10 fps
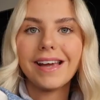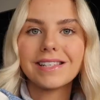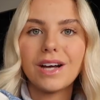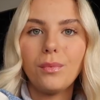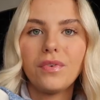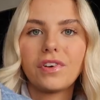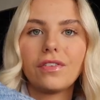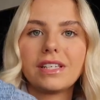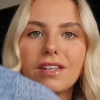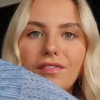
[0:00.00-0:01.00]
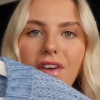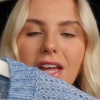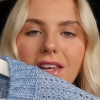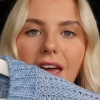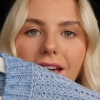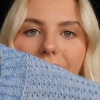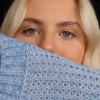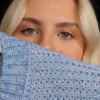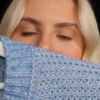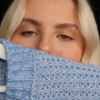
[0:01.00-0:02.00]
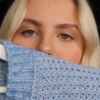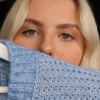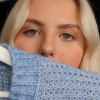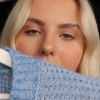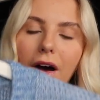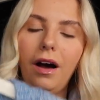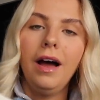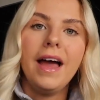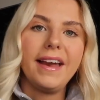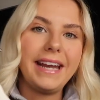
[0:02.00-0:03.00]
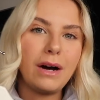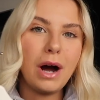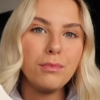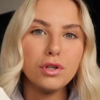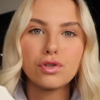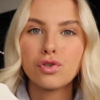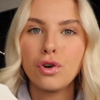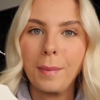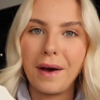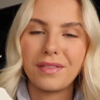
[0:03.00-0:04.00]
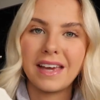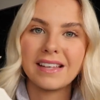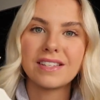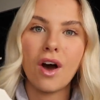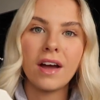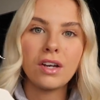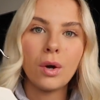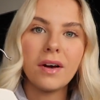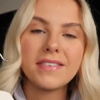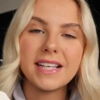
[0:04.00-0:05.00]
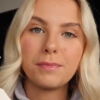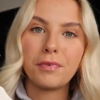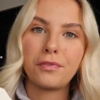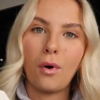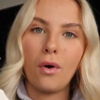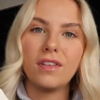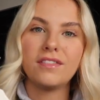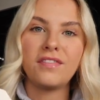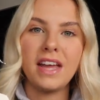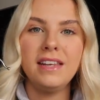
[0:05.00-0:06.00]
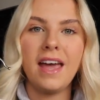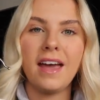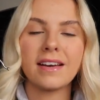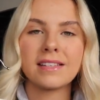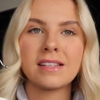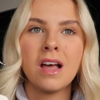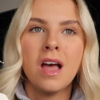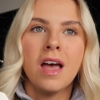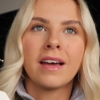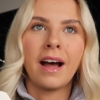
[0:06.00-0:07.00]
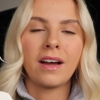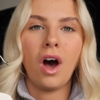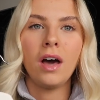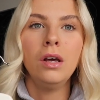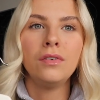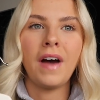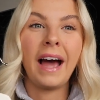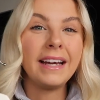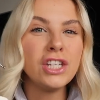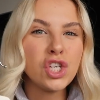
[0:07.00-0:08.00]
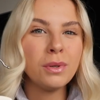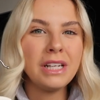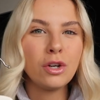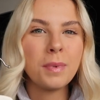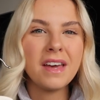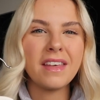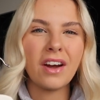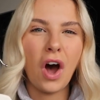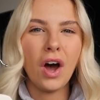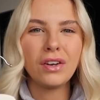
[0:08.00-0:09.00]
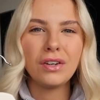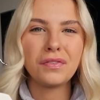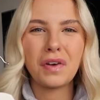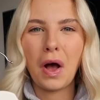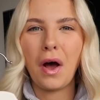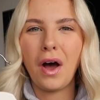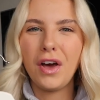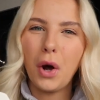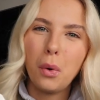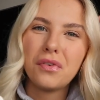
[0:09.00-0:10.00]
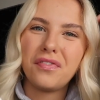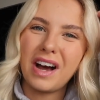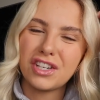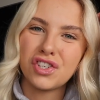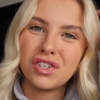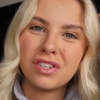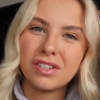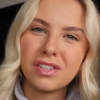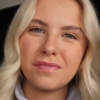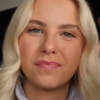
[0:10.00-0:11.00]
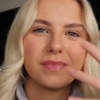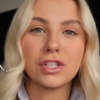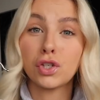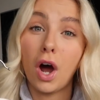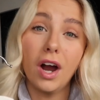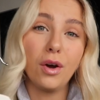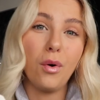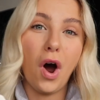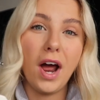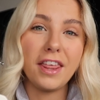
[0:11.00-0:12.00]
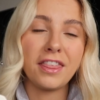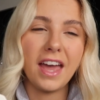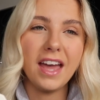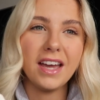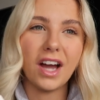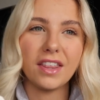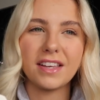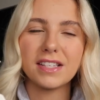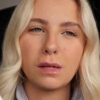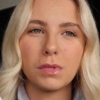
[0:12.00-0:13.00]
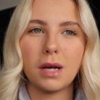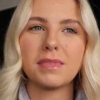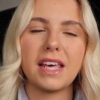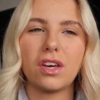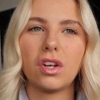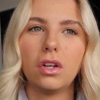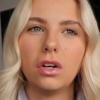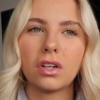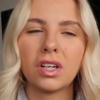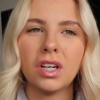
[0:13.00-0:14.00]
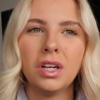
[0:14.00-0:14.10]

Next up, we've got this V-neck knitted jumper. Now, I'm not sure about this. I know I've said before that V-necks can kind of age you a little bit. They're kind of an old-fashioned style, I think. I think sometimes they can look,